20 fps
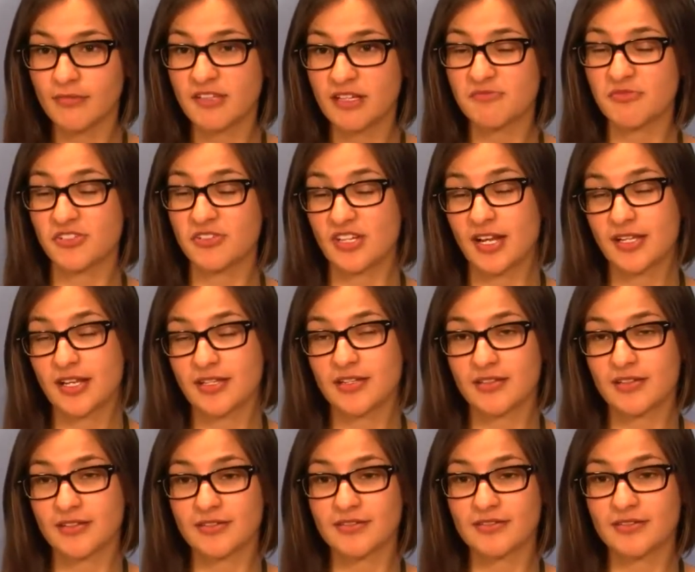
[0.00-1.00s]
My
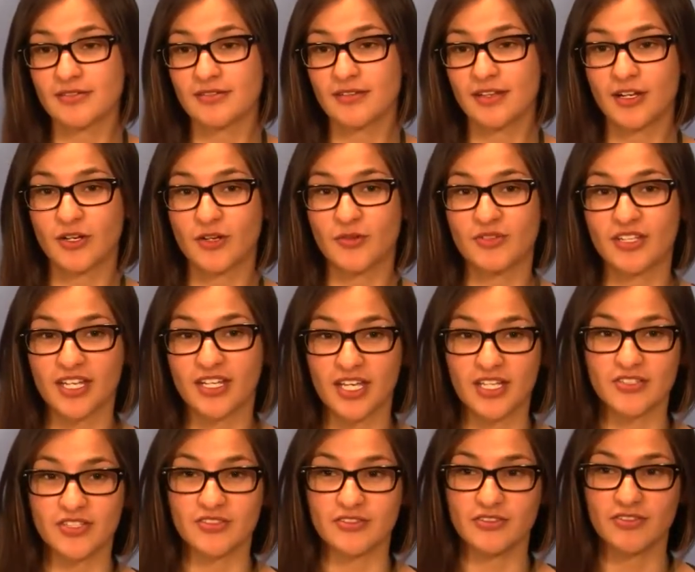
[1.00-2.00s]
specialty is
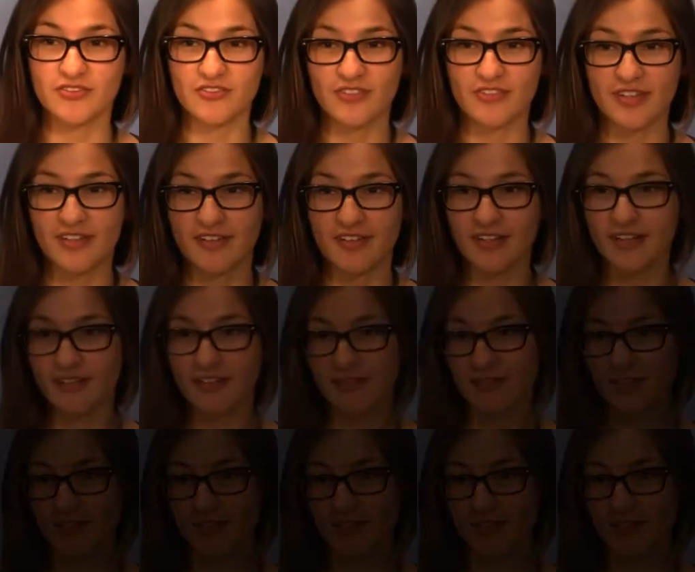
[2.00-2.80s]
telecommunication engineering.